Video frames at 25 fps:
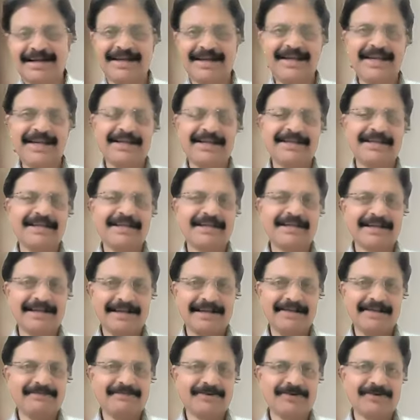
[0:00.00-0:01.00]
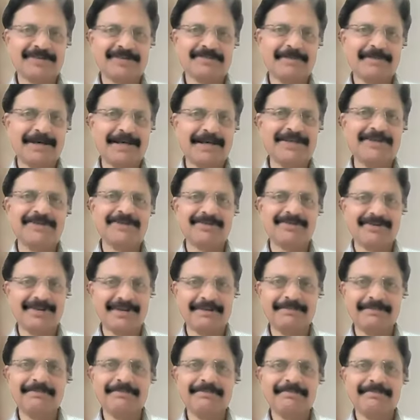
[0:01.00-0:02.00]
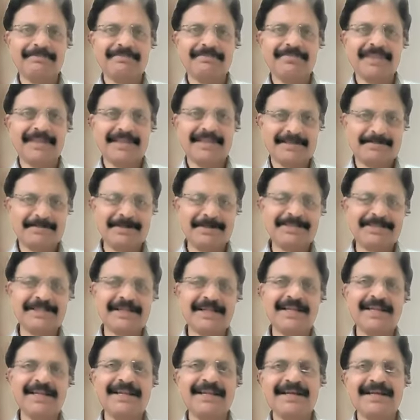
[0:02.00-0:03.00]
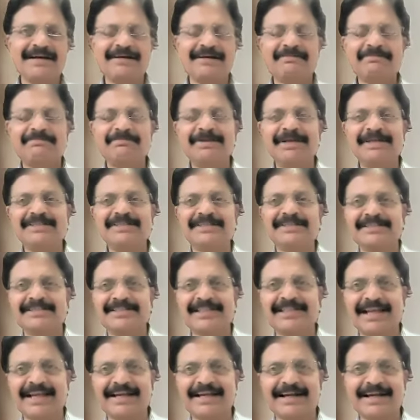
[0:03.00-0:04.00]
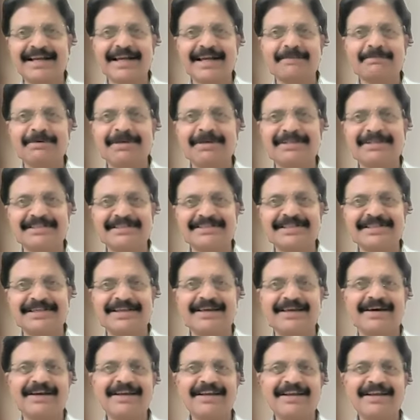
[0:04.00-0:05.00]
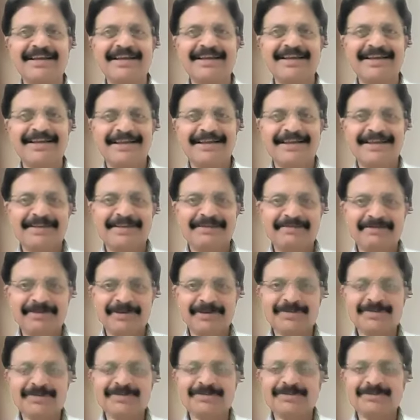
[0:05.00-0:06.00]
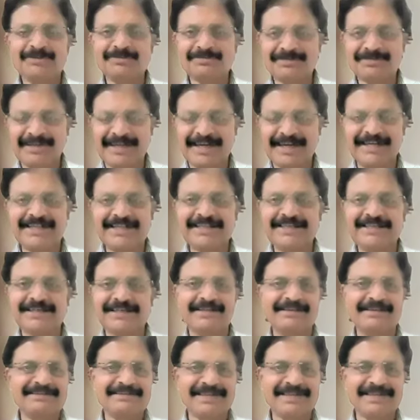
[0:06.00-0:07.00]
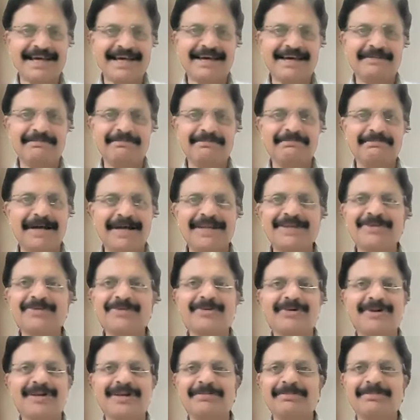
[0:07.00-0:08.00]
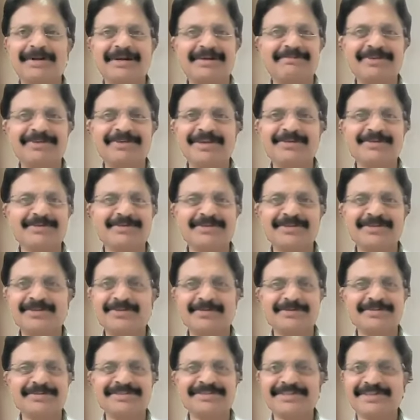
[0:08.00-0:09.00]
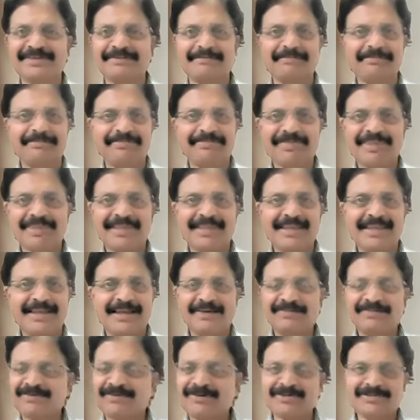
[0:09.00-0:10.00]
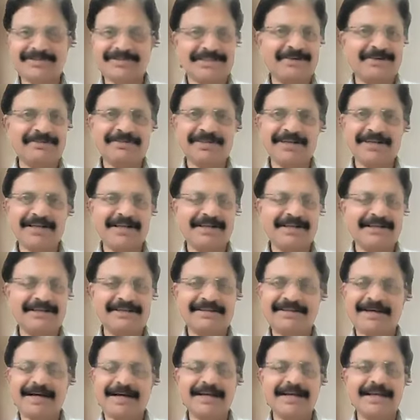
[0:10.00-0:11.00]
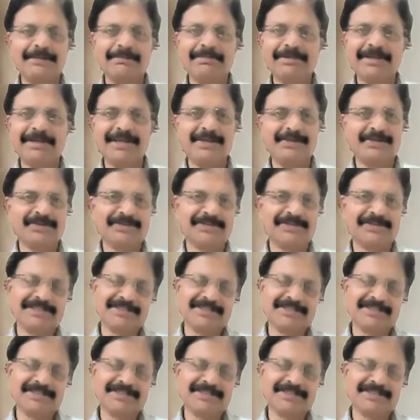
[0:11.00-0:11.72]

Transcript: And later, of course, pancuronium. Special patients like cardiac patients and all, we used to get pancuronium and we used to use. Of course, now it's hardly being used.